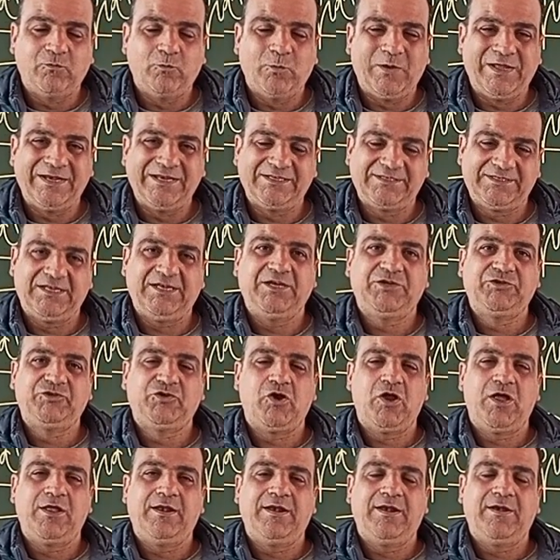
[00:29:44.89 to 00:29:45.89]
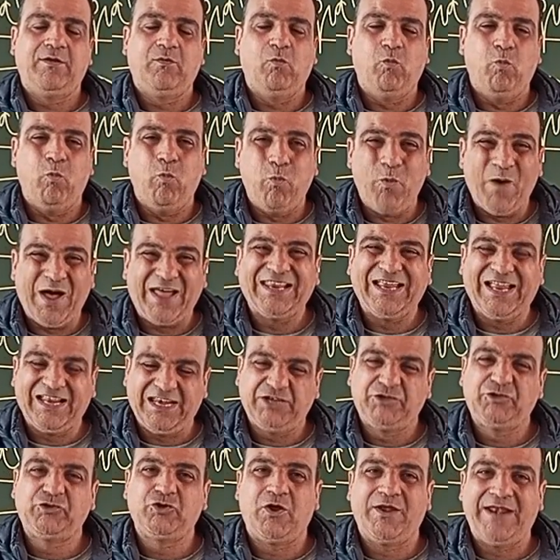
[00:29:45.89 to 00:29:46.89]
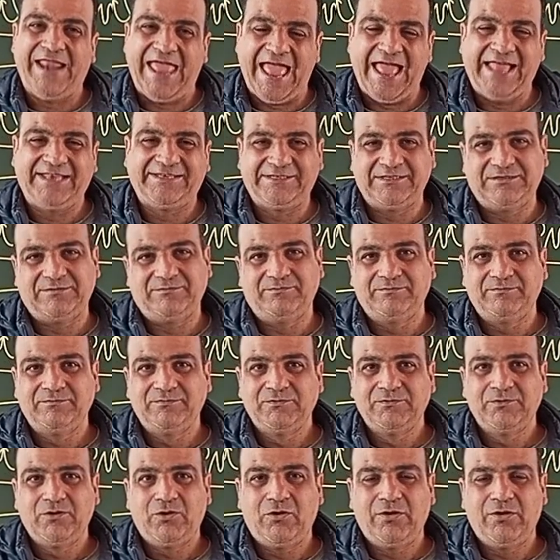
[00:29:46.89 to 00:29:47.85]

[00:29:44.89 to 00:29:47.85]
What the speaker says: one electron atom,